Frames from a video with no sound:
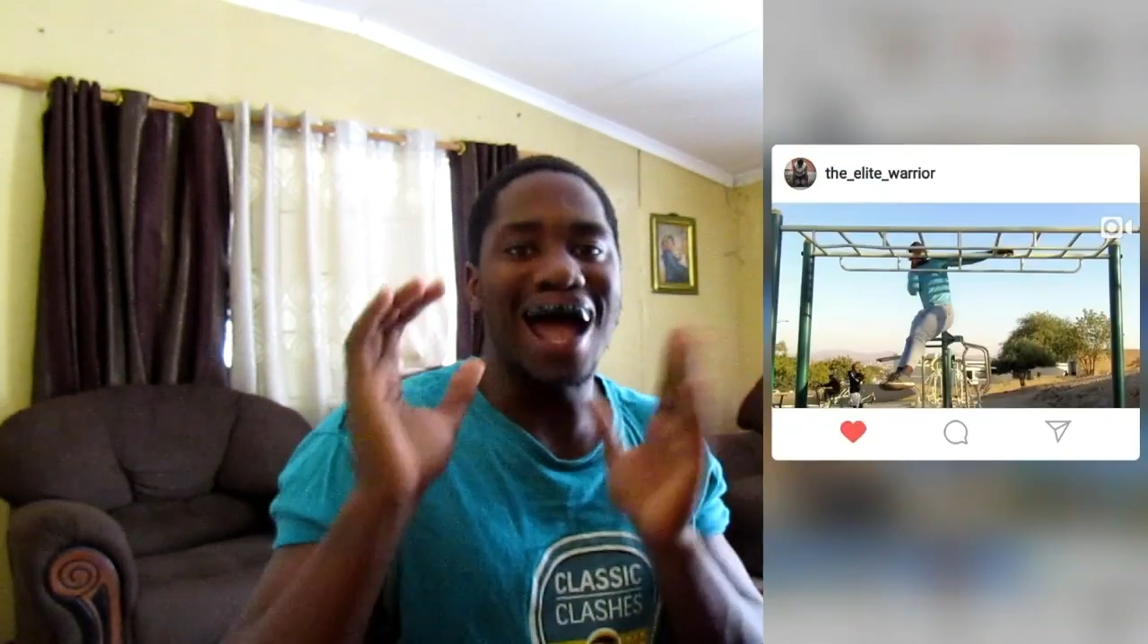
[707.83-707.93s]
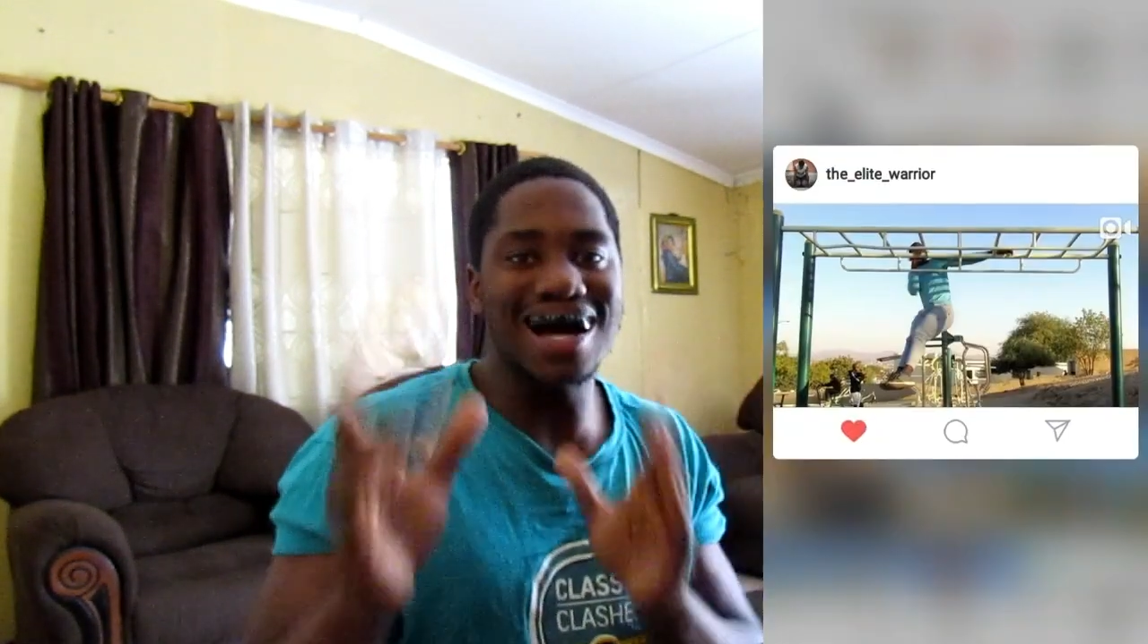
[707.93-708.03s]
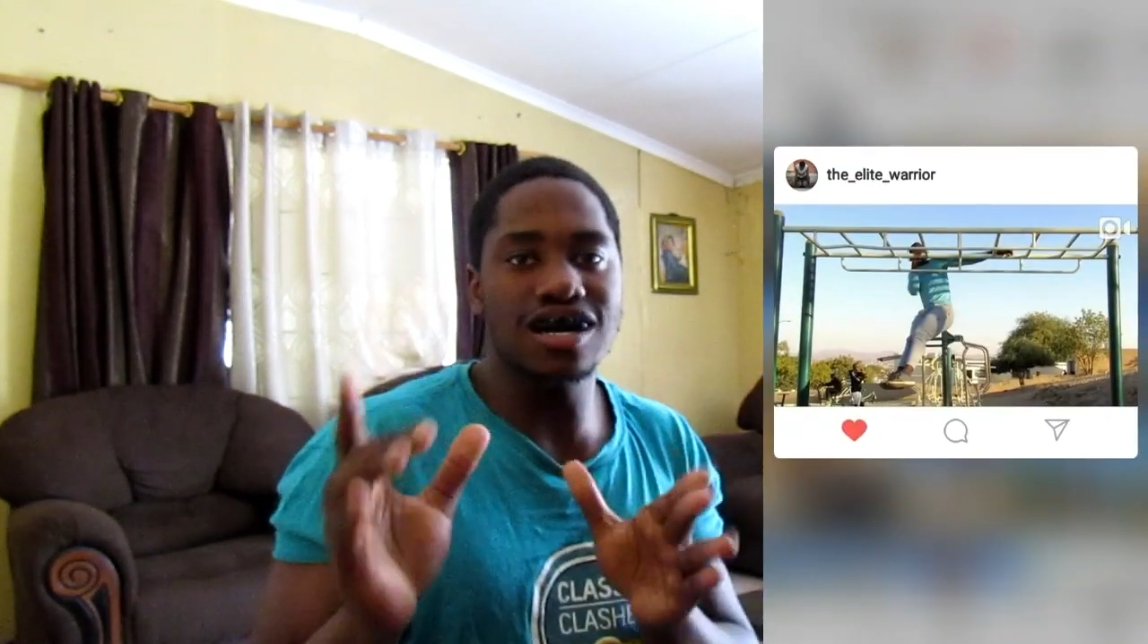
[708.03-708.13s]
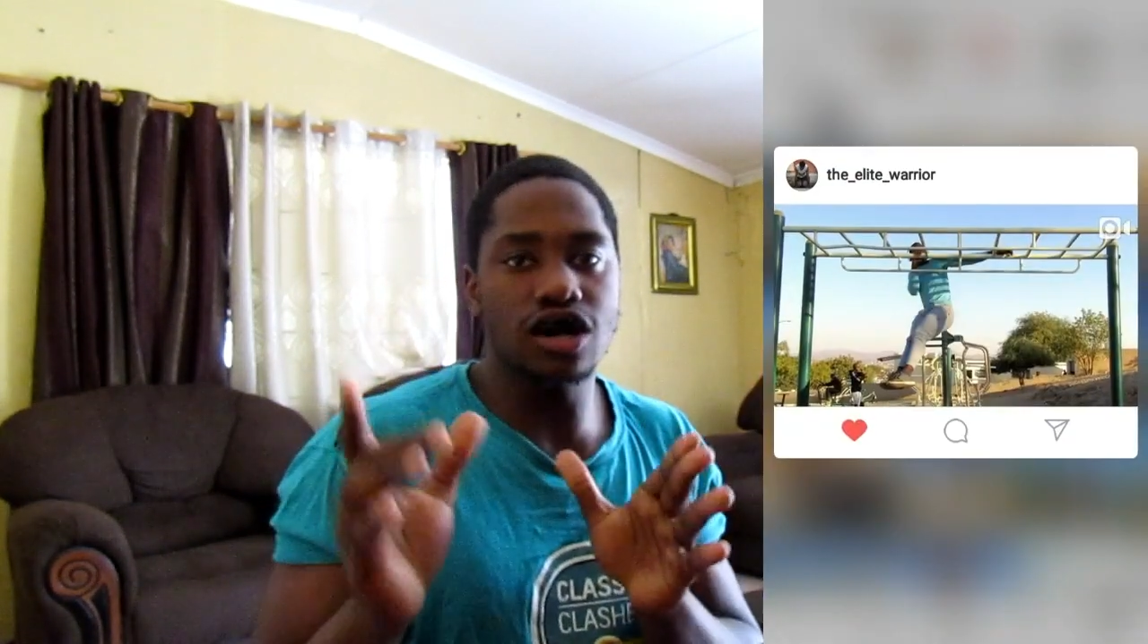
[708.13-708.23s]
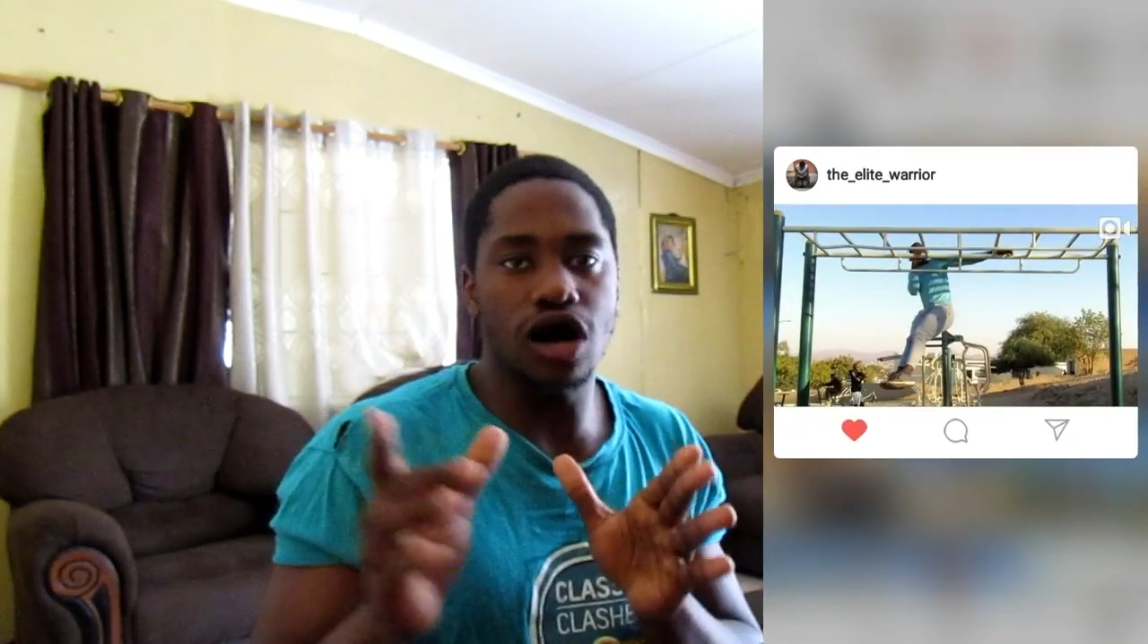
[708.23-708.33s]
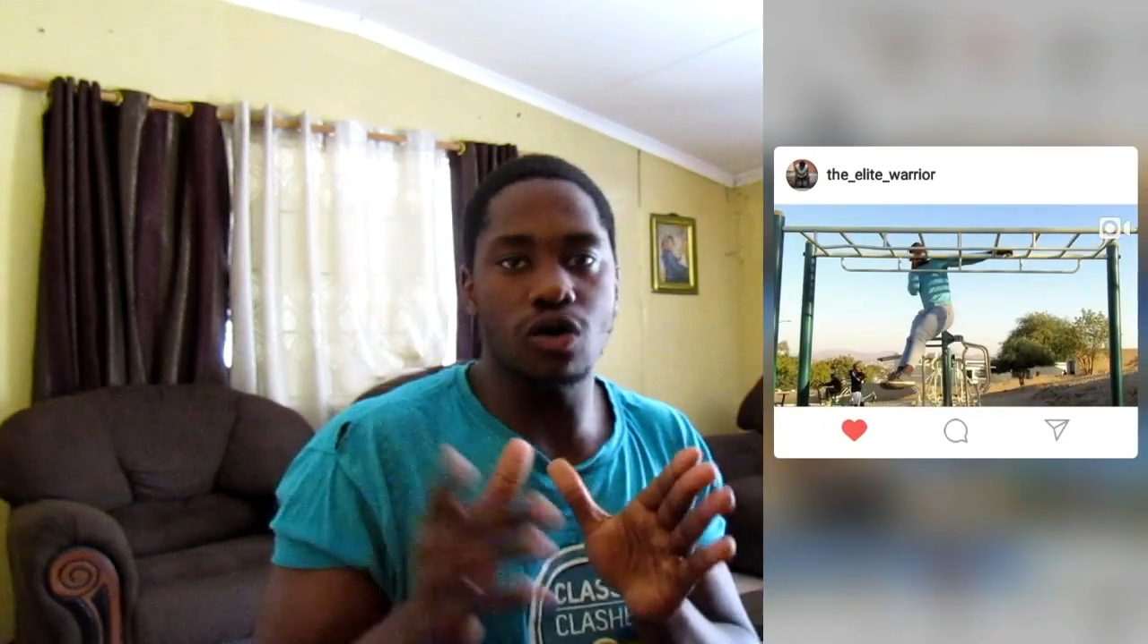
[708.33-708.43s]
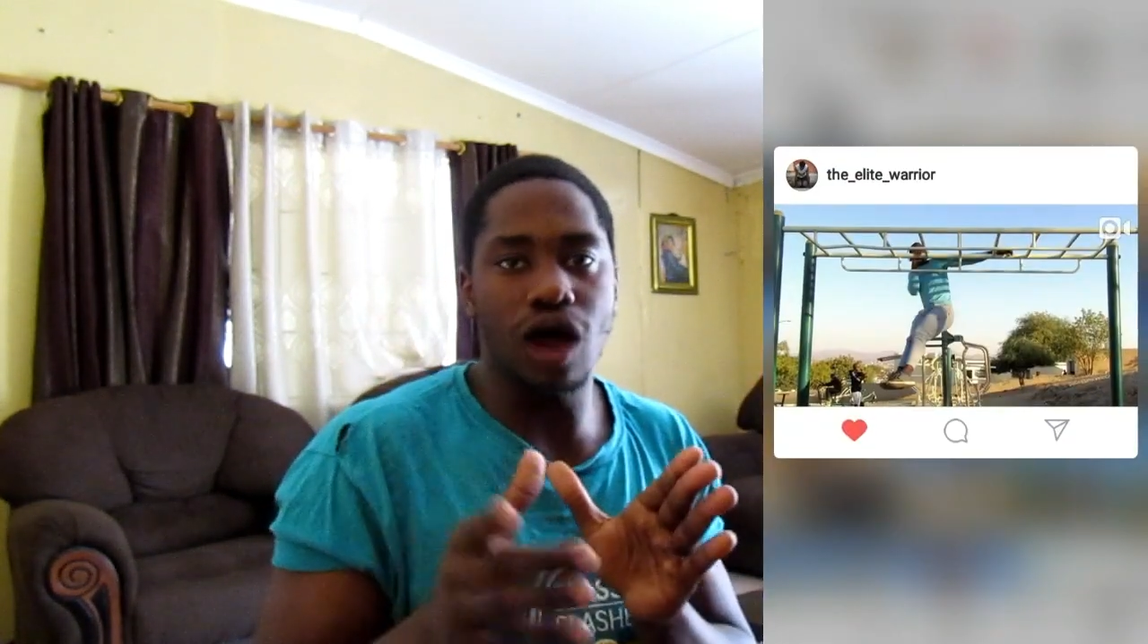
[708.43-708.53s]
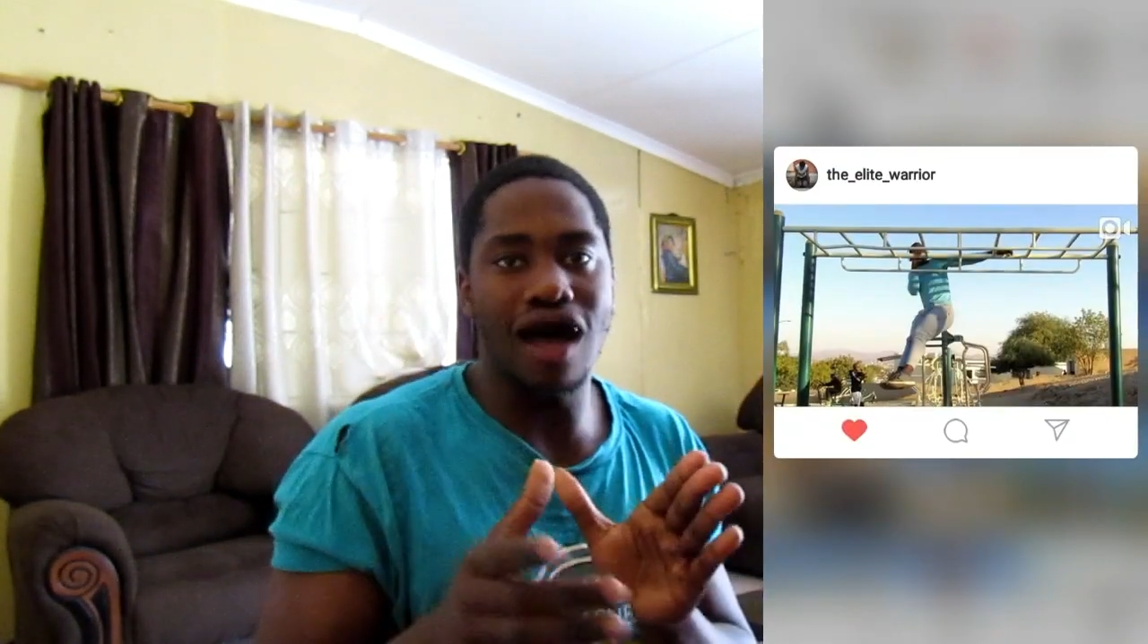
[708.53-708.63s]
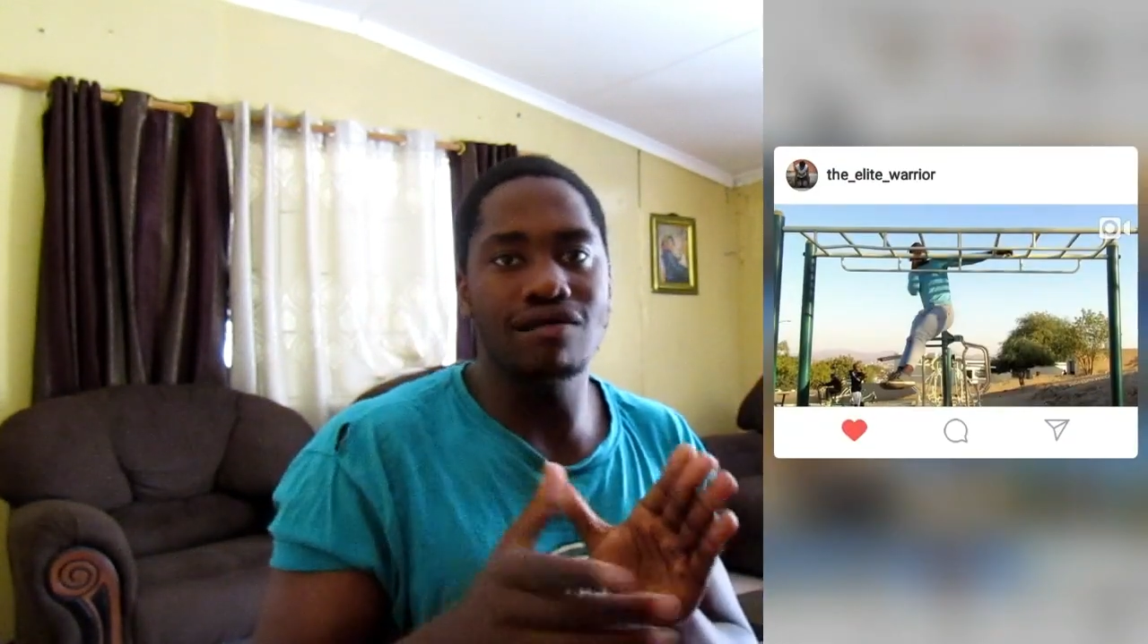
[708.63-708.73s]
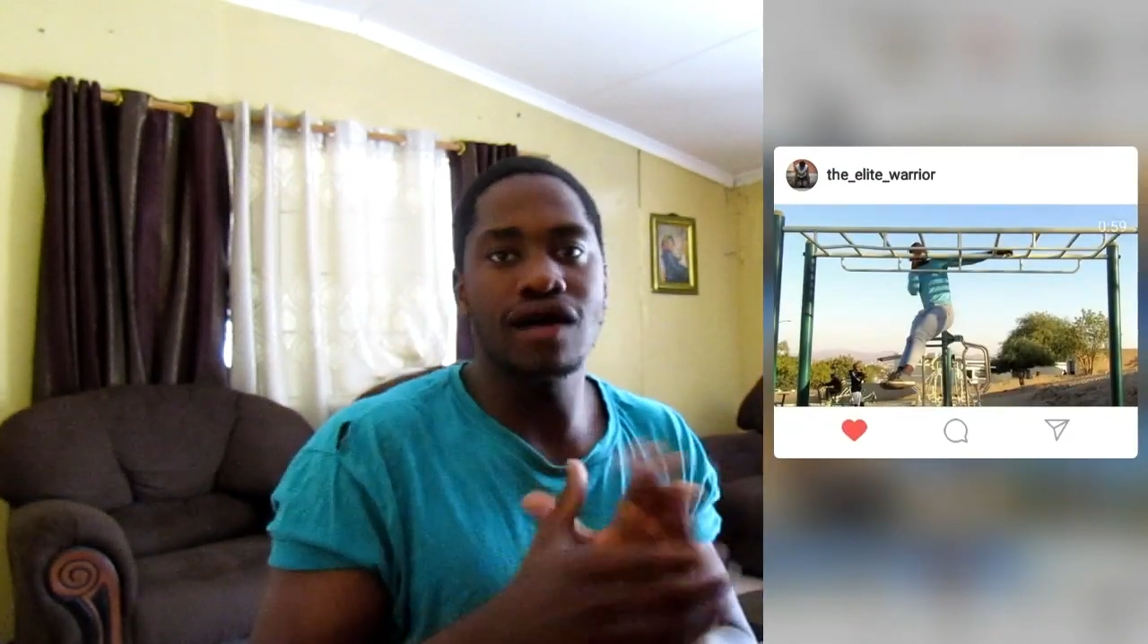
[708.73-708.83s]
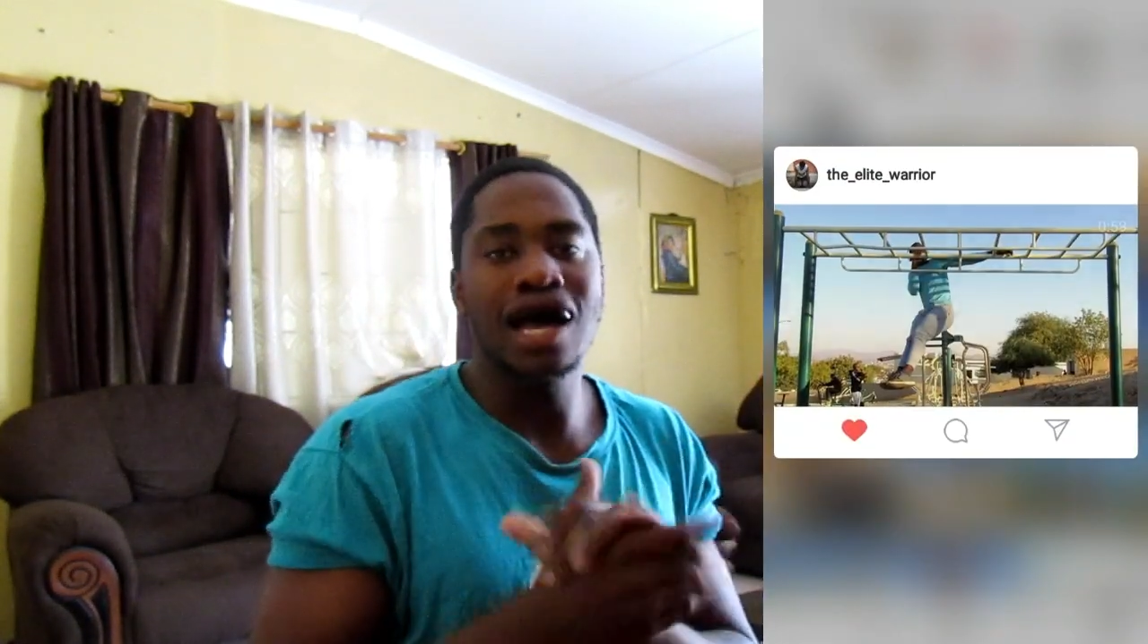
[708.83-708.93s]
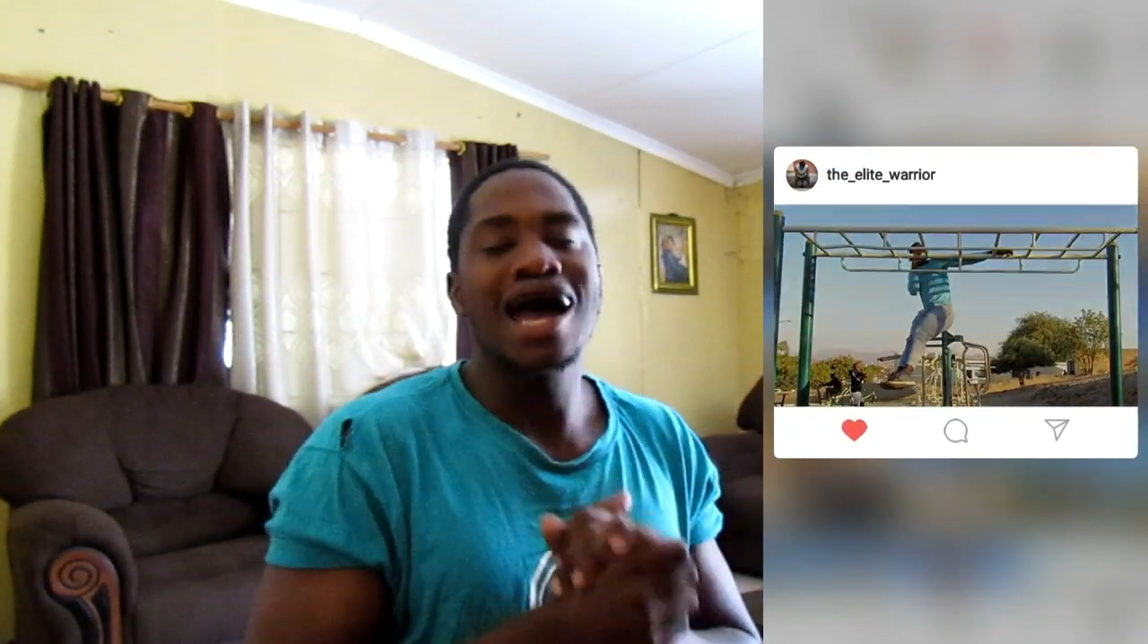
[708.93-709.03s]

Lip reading: Instagram.